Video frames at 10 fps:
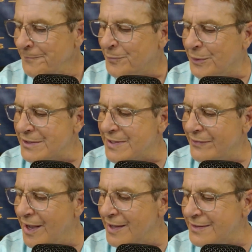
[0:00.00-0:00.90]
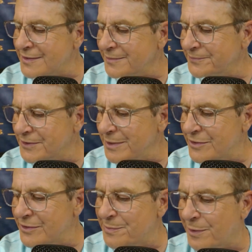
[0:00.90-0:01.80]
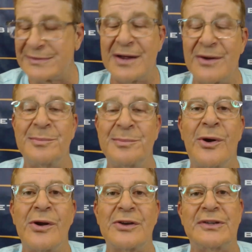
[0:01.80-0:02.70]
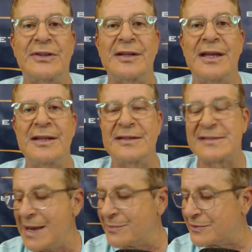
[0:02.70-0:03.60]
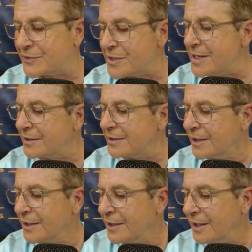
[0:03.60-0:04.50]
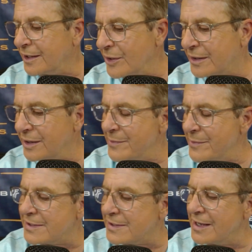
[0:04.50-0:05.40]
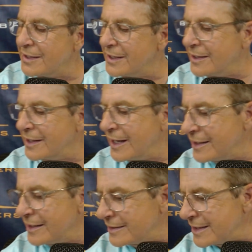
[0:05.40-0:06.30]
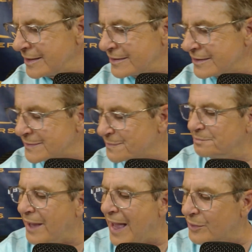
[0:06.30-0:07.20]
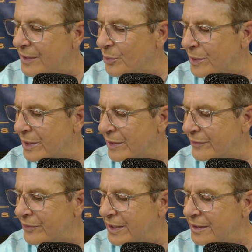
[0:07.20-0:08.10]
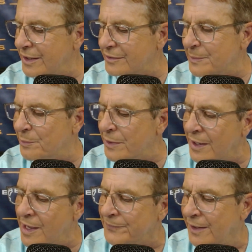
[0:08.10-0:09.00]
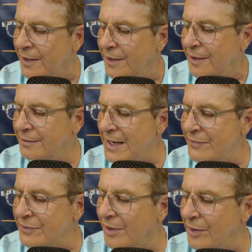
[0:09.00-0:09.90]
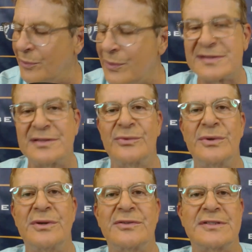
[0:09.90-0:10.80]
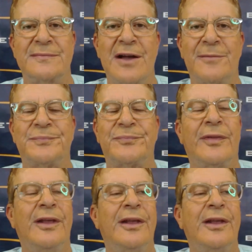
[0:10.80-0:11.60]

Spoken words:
because they've got some injury problems now with Marsh and his hamstring and Cody Clemens and his back, wherever he is. They bring up David Dahl and Weston Wilson. Now,